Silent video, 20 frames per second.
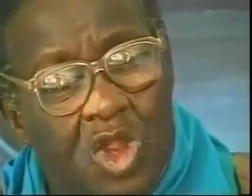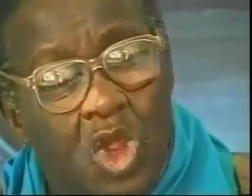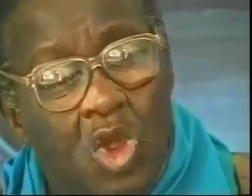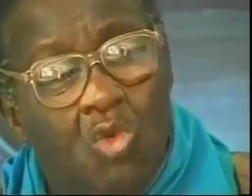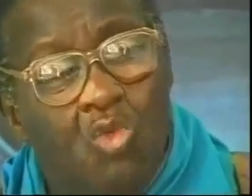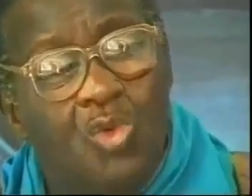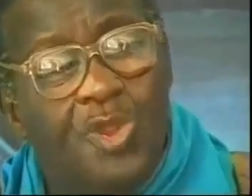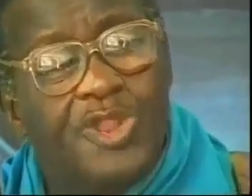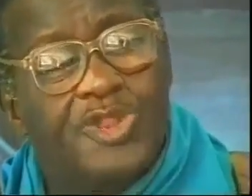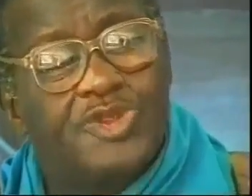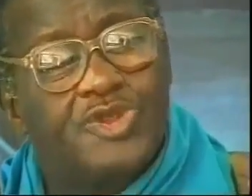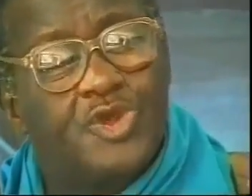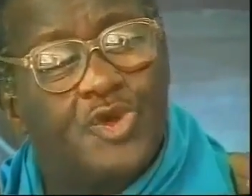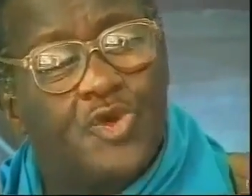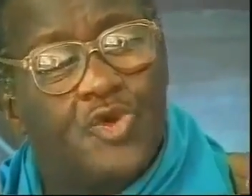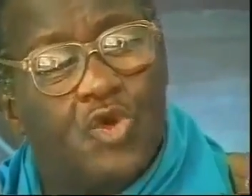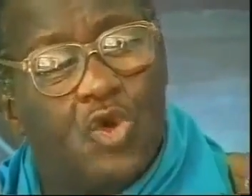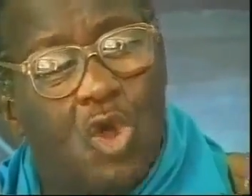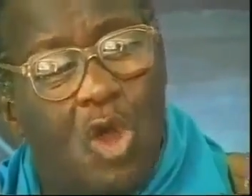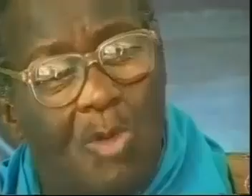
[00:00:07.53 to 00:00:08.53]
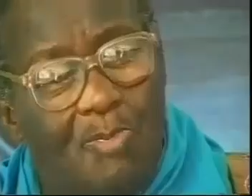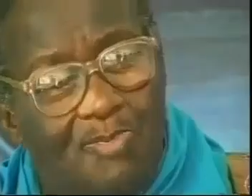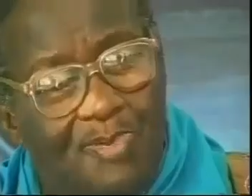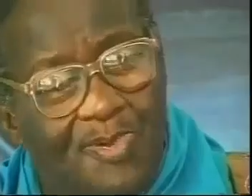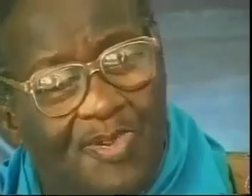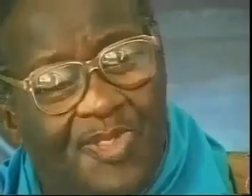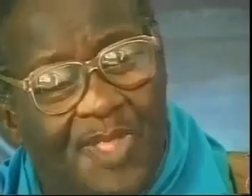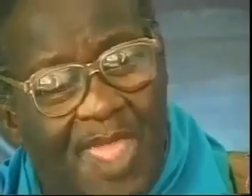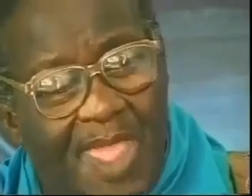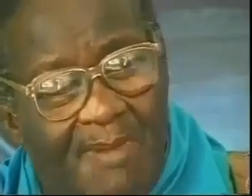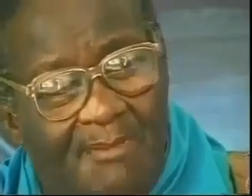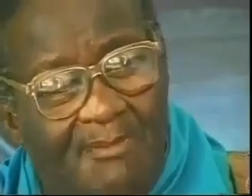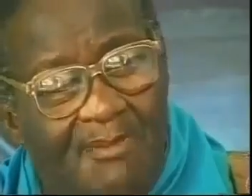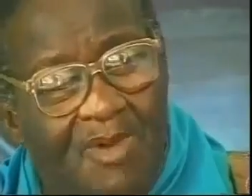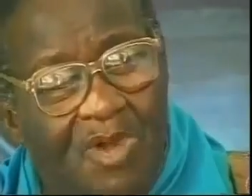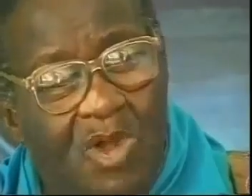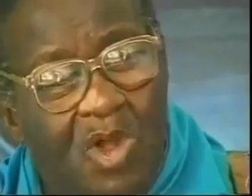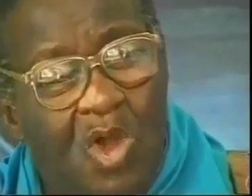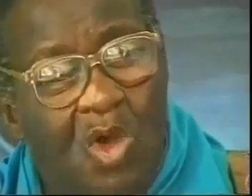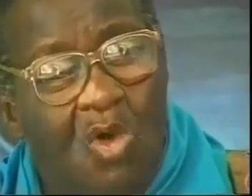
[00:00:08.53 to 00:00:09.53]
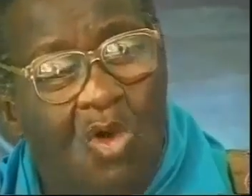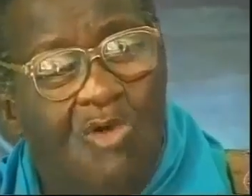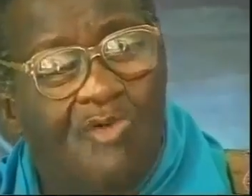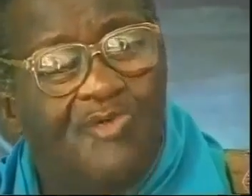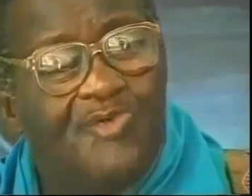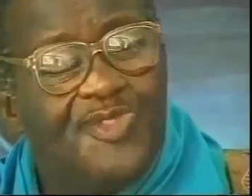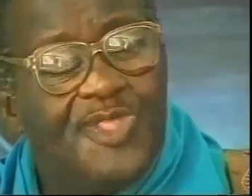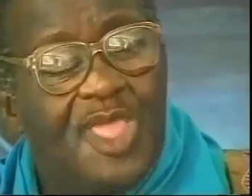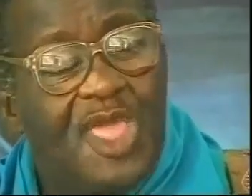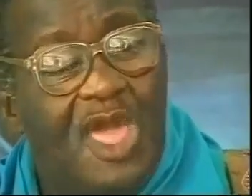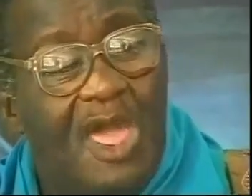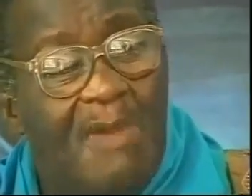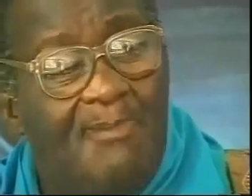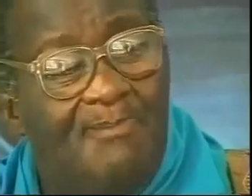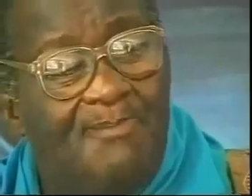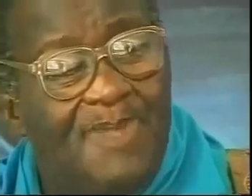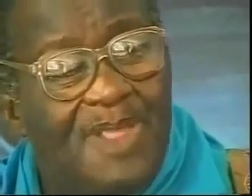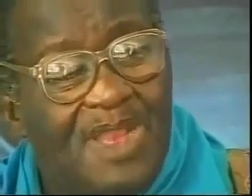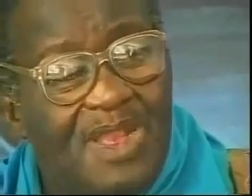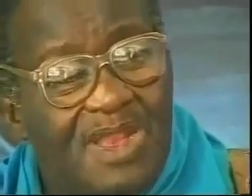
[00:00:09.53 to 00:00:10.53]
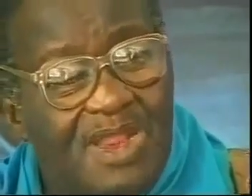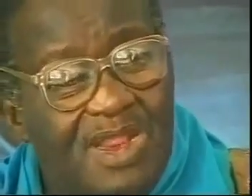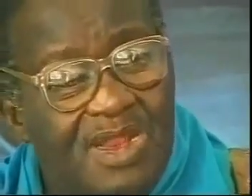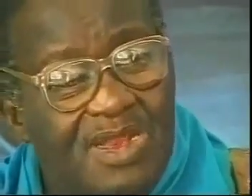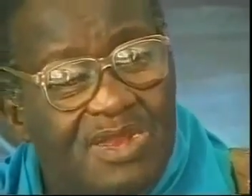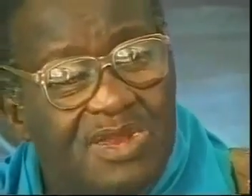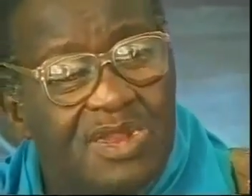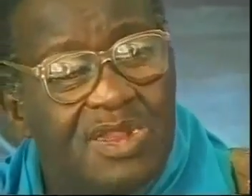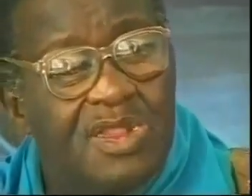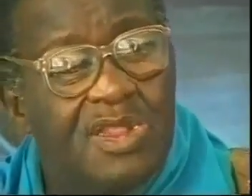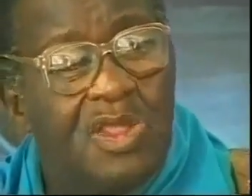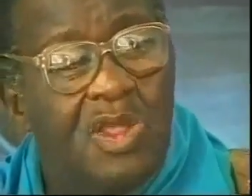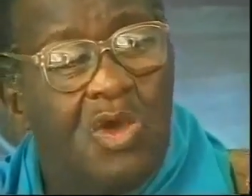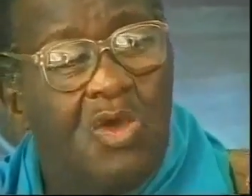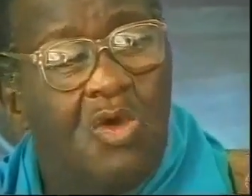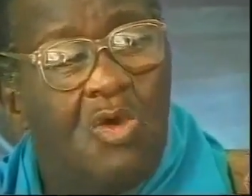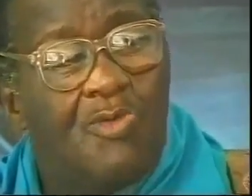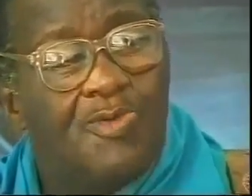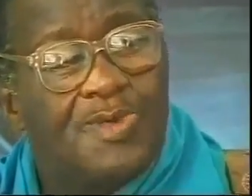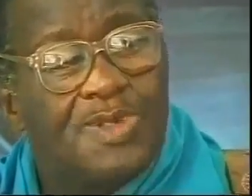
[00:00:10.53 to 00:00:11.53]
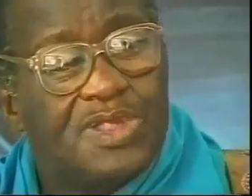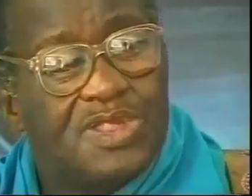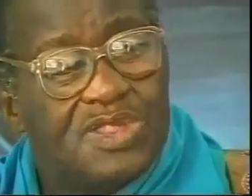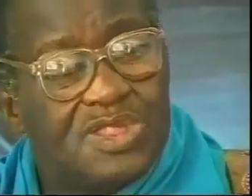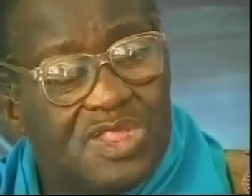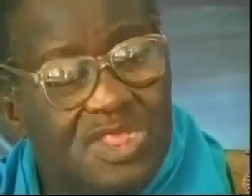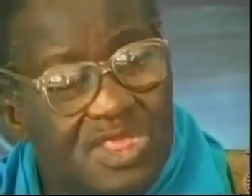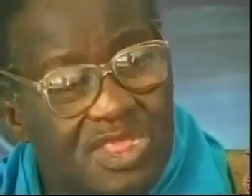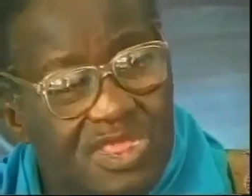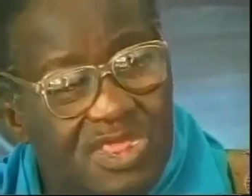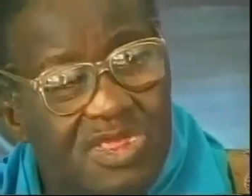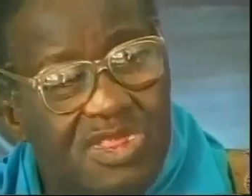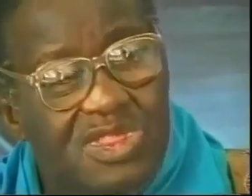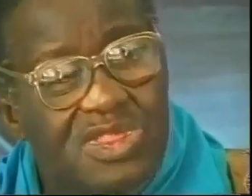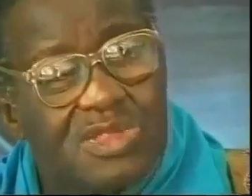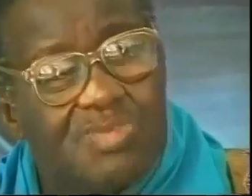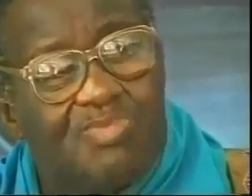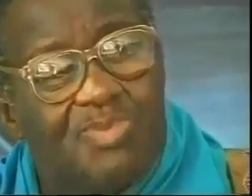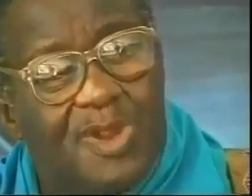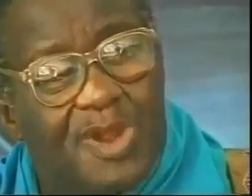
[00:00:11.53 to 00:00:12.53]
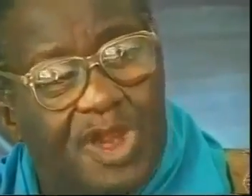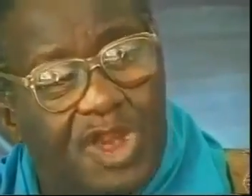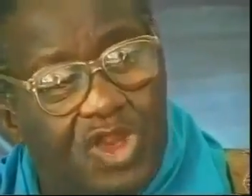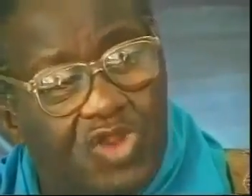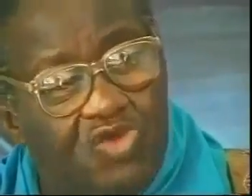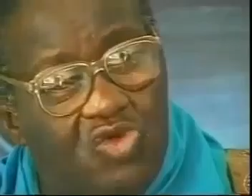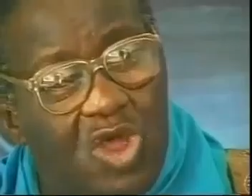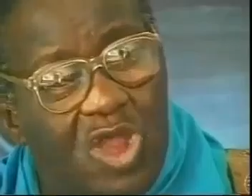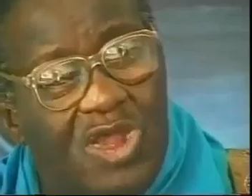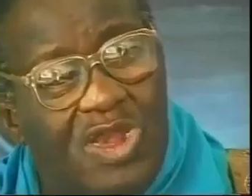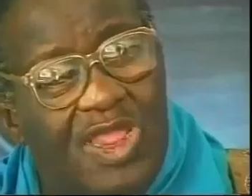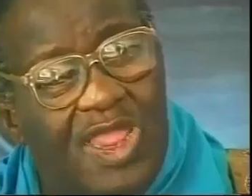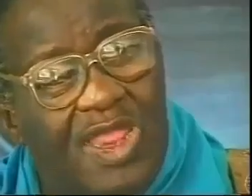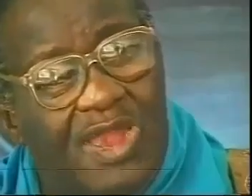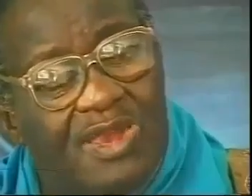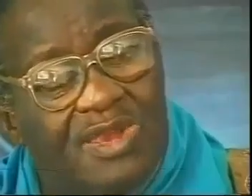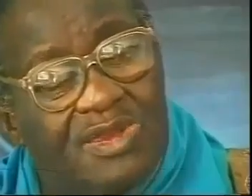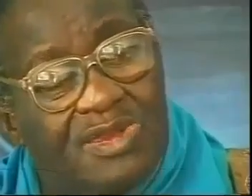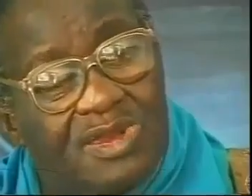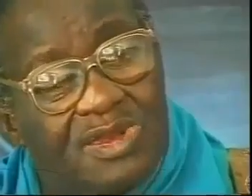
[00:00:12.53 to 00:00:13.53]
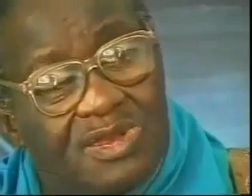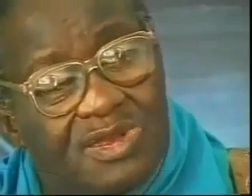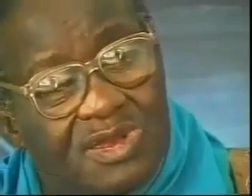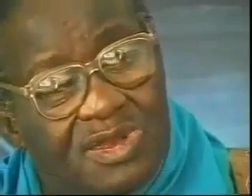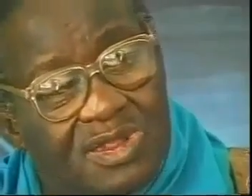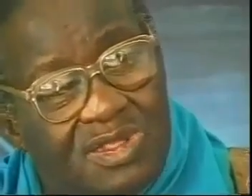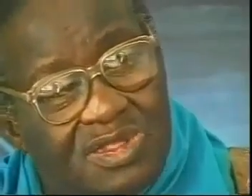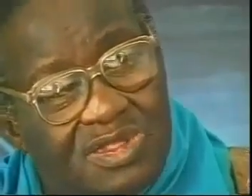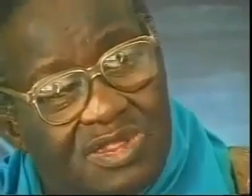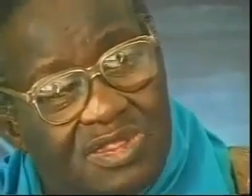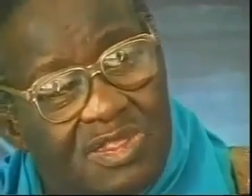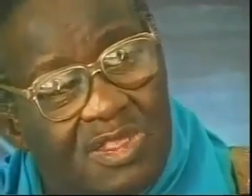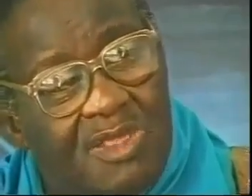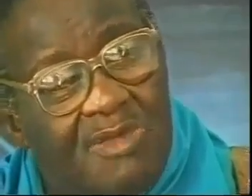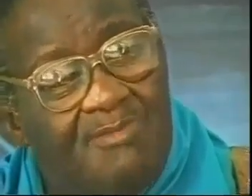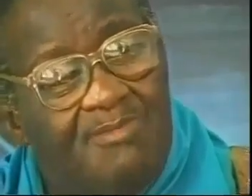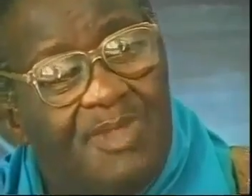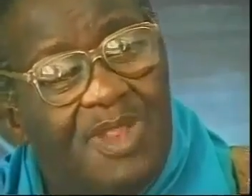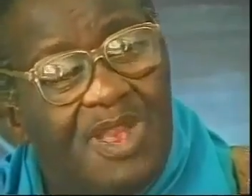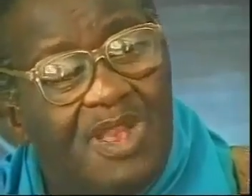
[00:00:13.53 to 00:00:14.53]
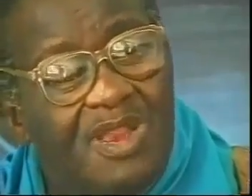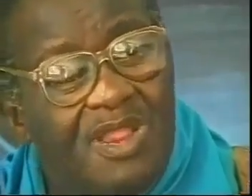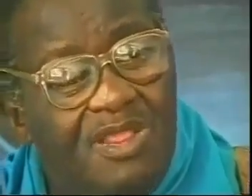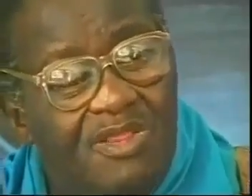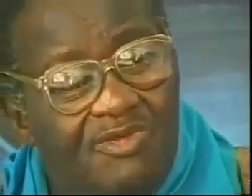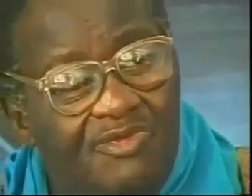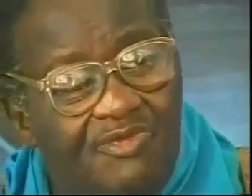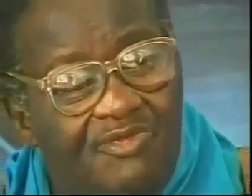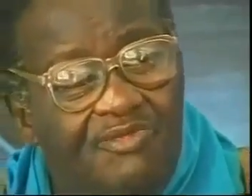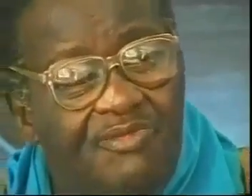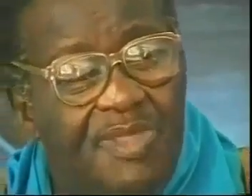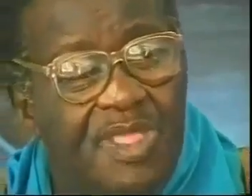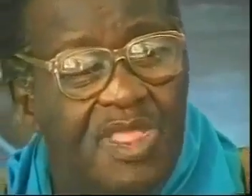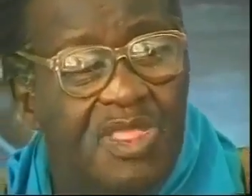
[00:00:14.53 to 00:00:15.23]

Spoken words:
which rob them of the ability of seeing spiritual entities. Believe me,